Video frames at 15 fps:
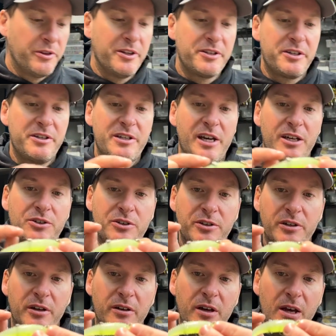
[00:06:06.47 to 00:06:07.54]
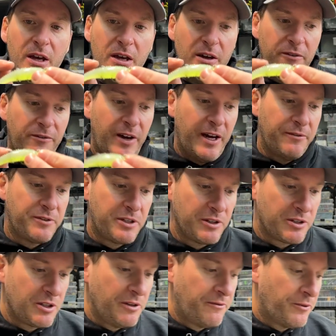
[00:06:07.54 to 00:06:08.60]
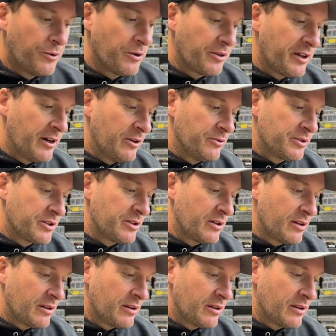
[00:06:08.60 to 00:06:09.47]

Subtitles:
This is actually a 5/64 ounce.